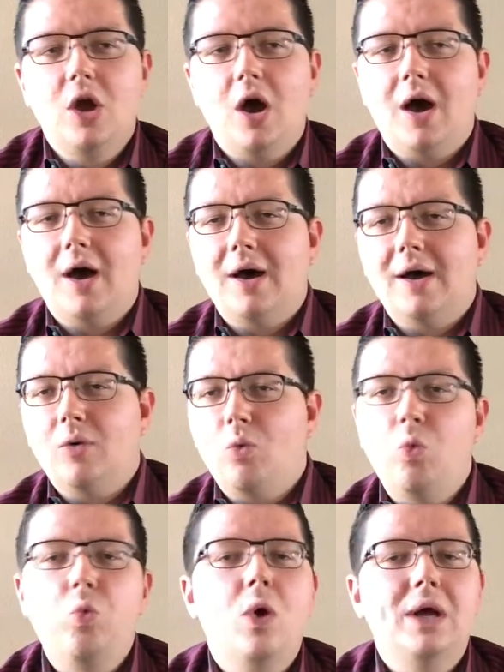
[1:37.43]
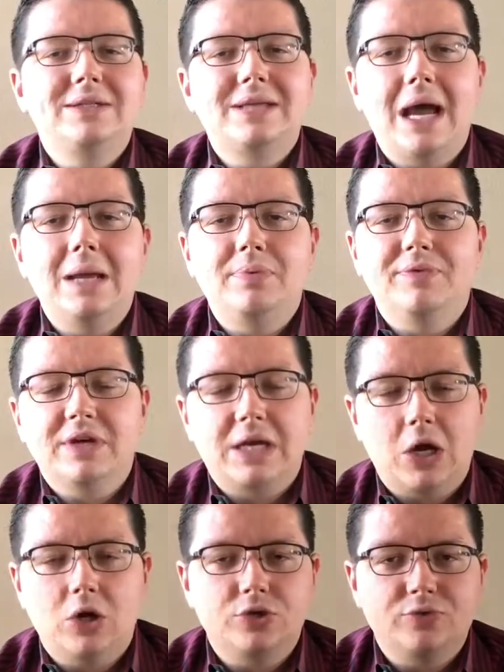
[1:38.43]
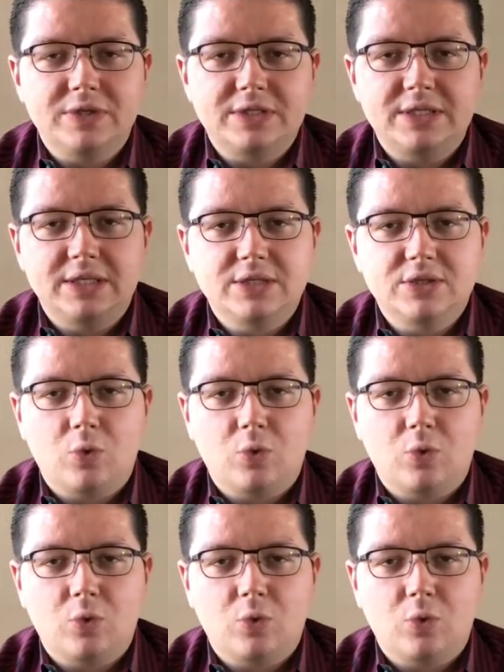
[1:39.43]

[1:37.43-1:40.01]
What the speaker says: What type of a characteristics